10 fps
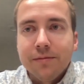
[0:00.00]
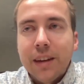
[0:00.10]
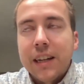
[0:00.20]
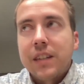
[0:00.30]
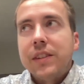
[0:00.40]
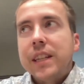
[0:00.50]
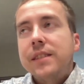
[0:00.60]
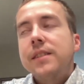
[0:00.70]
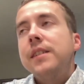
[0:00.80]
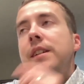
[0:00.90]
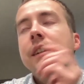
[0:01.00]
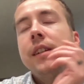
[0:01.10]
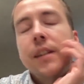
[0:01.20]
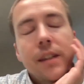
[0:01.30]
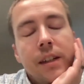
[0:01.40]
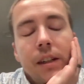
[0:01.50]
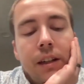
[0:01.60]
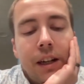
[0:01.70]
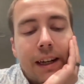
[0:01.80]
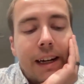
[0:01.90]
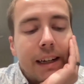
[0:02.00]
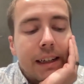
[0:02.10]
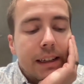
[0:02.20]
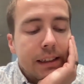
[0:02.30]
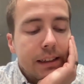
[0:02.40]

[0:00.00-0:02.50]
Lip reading: activities. I